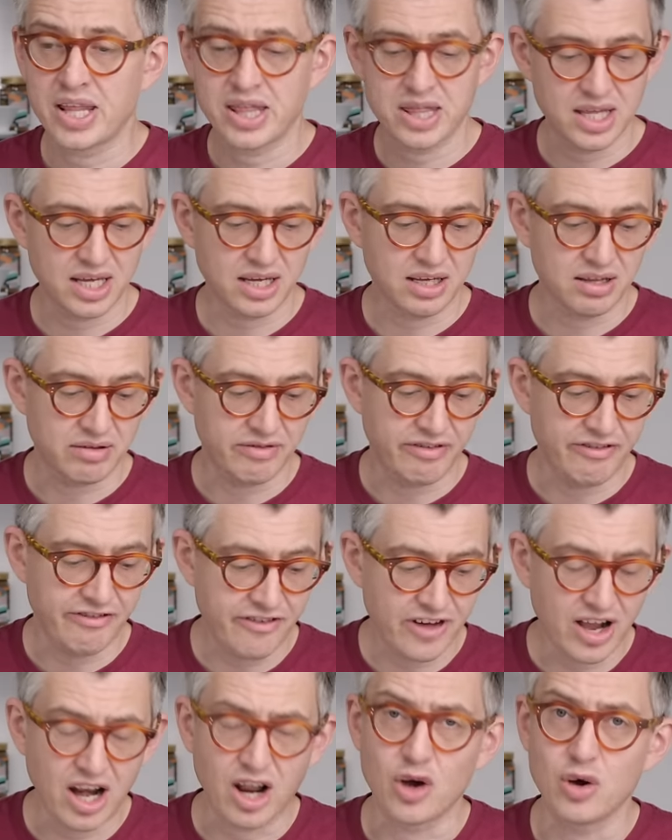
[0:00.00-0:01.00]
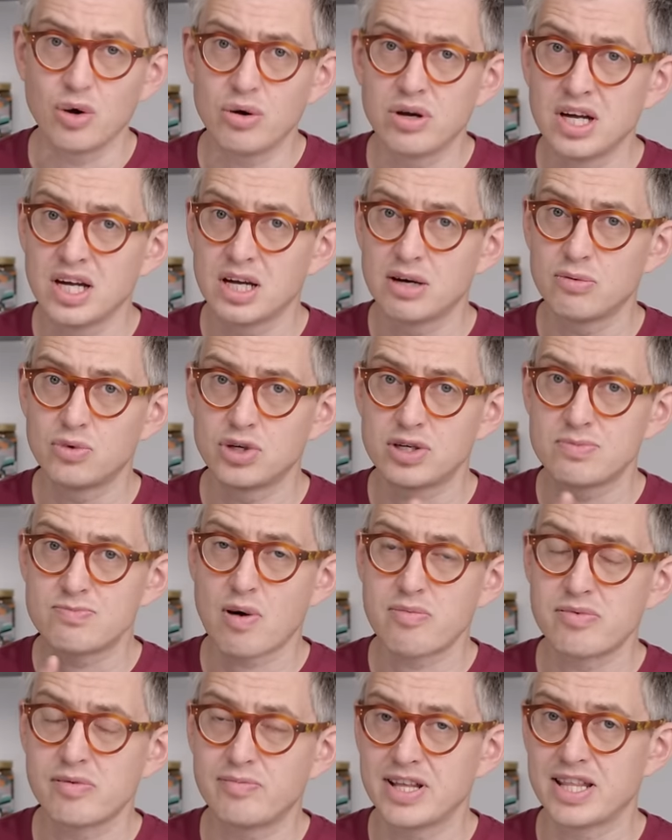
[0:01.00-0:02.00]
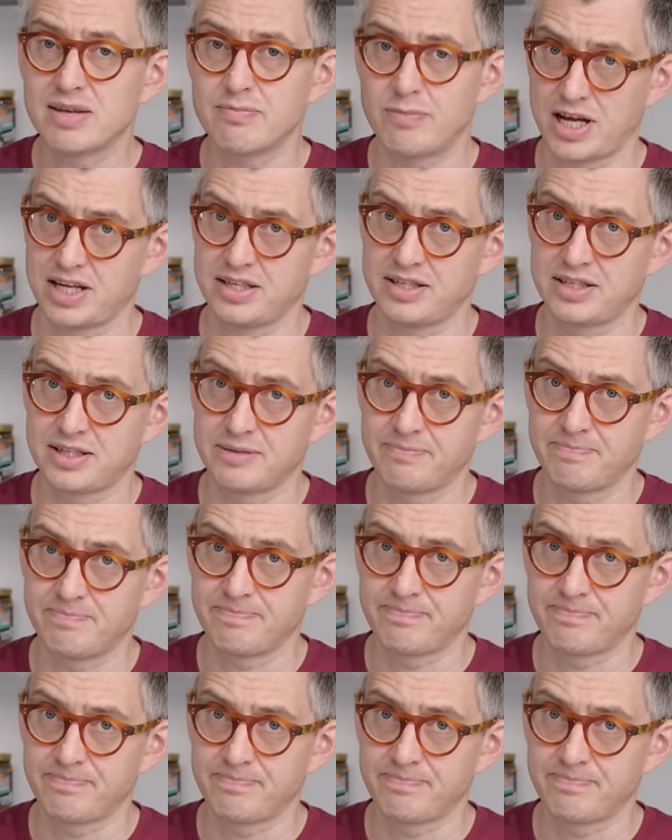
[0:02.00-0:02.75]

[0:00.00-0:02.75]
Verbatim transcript: think the Fellow was probably the best.